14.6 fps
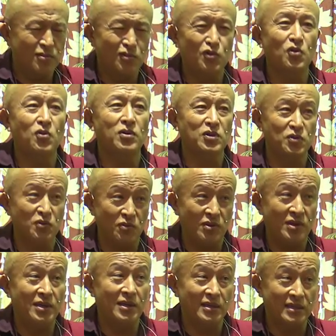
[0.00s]
want to
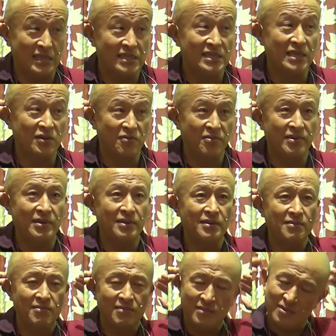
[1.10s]
hear this kind of
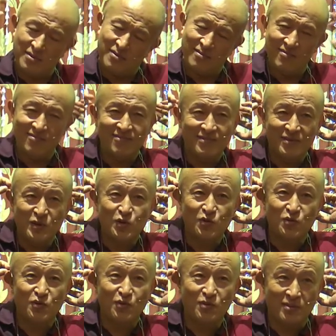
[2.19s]
thing, you know, you
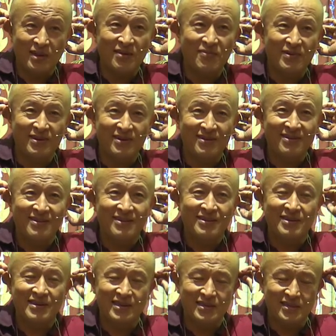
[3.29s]
should have a
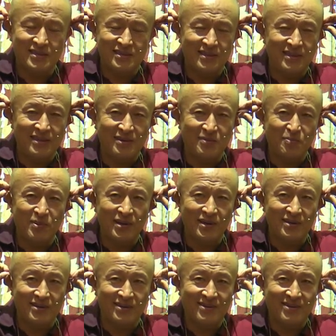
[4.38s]
nice earplug.